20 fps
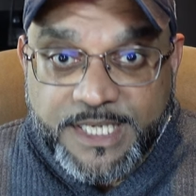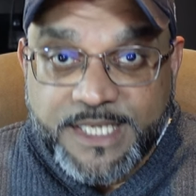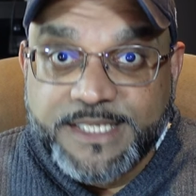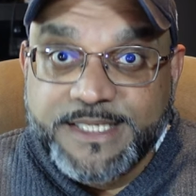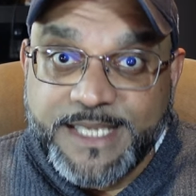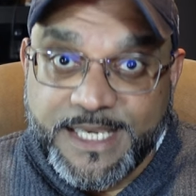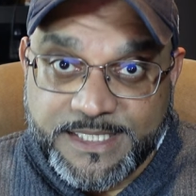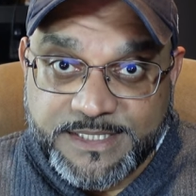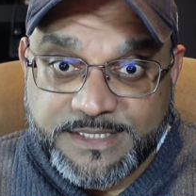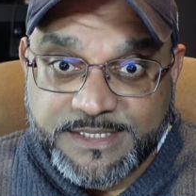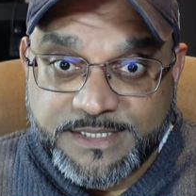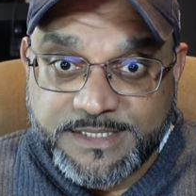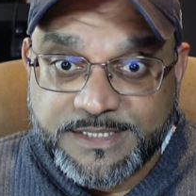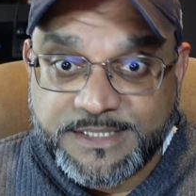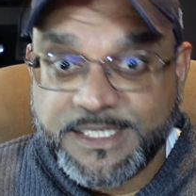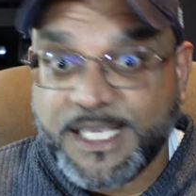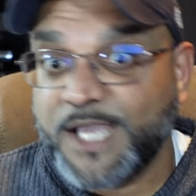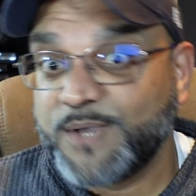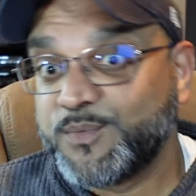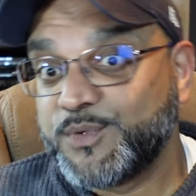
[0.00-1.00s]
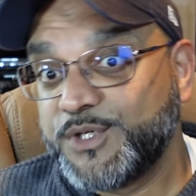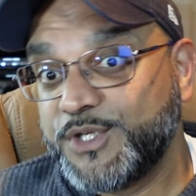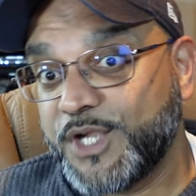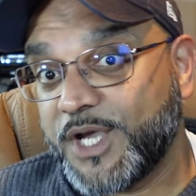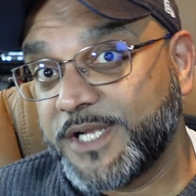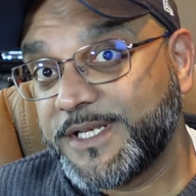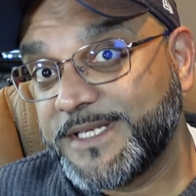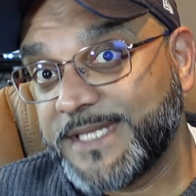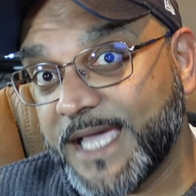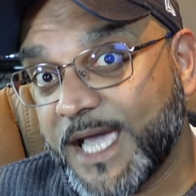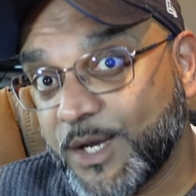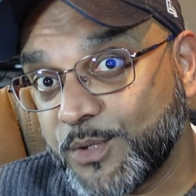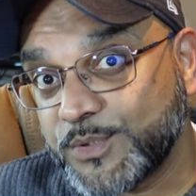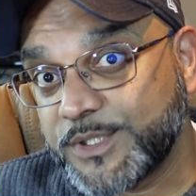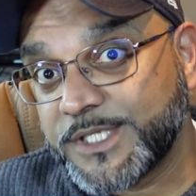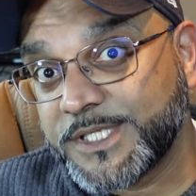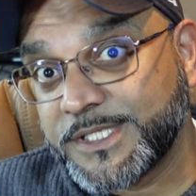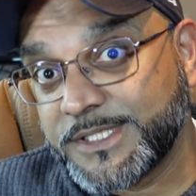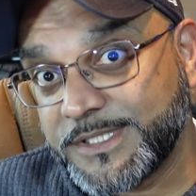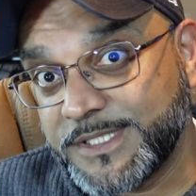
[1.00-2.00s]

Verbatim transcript: Yes, I would not tout